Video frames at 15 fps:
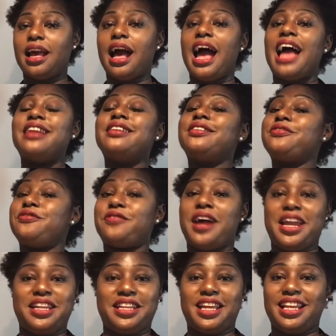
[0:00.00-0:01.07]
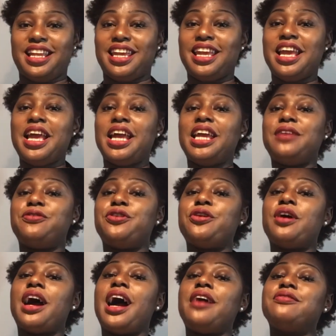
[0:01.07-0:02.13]
And finally, if you
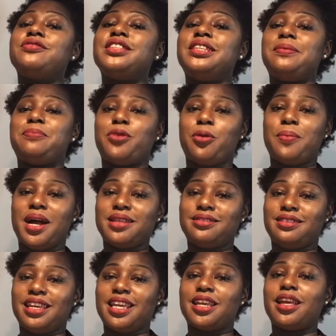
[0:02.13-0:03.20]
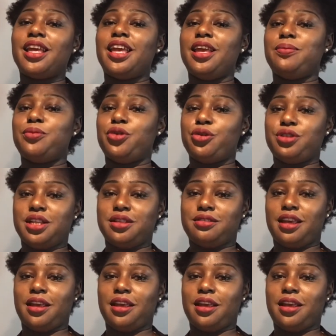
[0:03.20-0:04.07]
have diplomatic immunity,